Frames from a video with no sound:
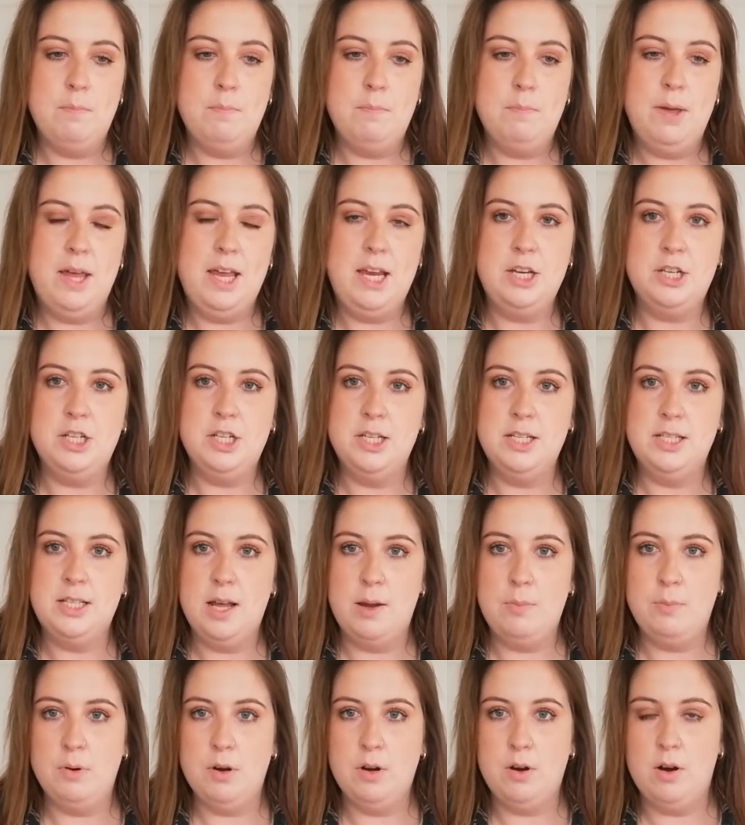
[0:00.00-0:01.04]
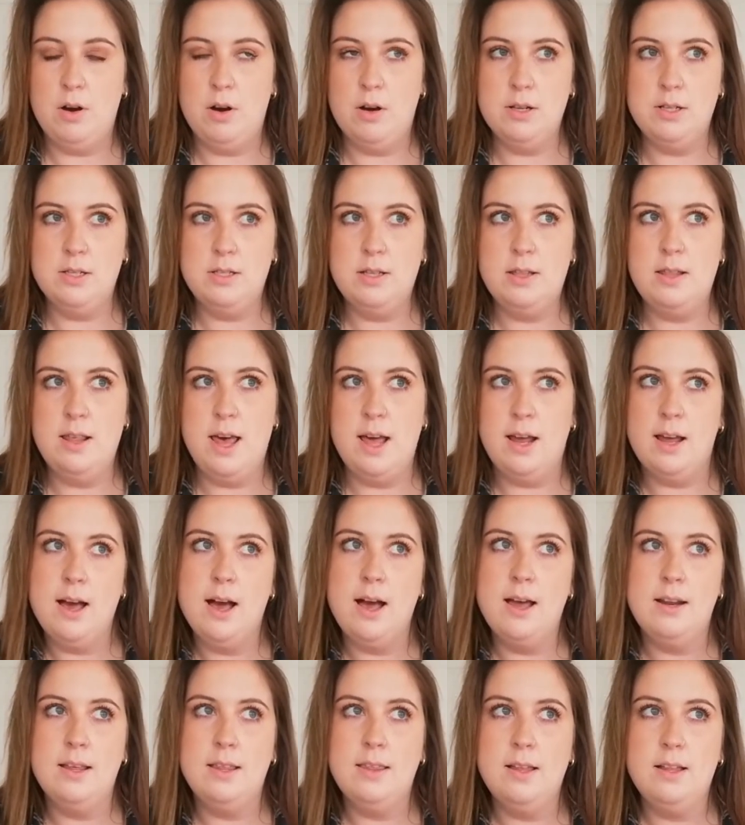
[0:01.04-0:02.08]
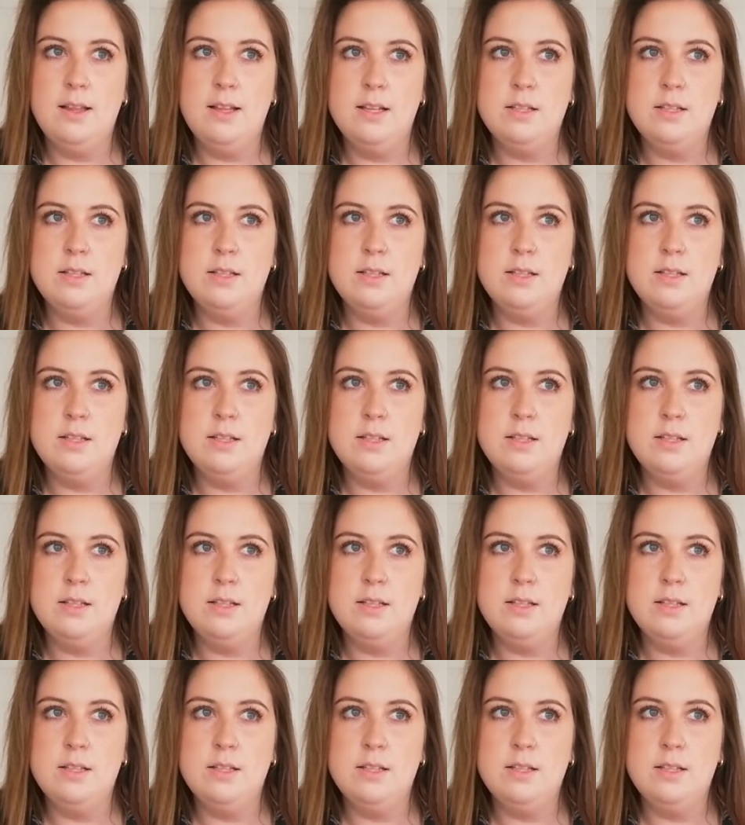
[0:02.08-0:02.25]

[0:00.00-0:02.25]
peaches, apricots, that kind of thing.